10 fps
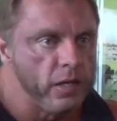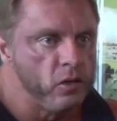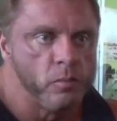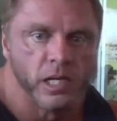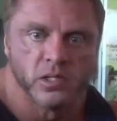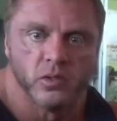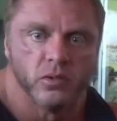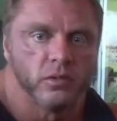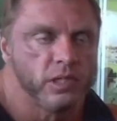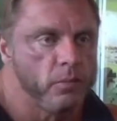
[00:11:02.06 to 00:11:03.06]
lot of new
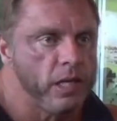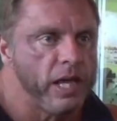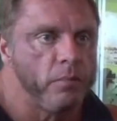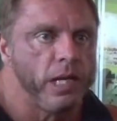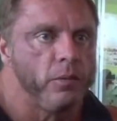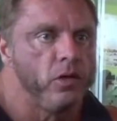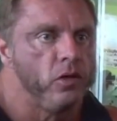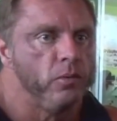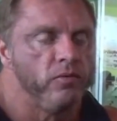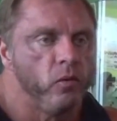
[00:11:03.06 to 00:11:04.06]
muscle, something they haven't been able to
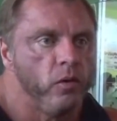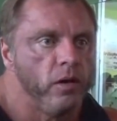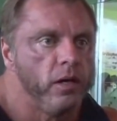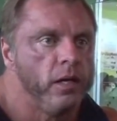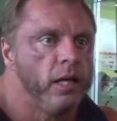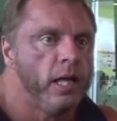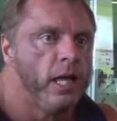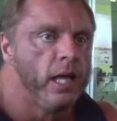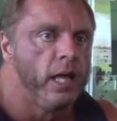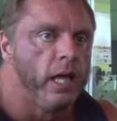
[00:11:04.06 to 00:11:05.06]
do before,
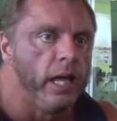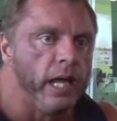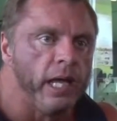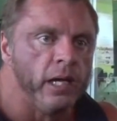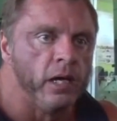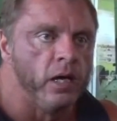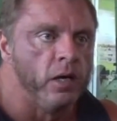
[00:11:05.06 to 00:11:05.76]
and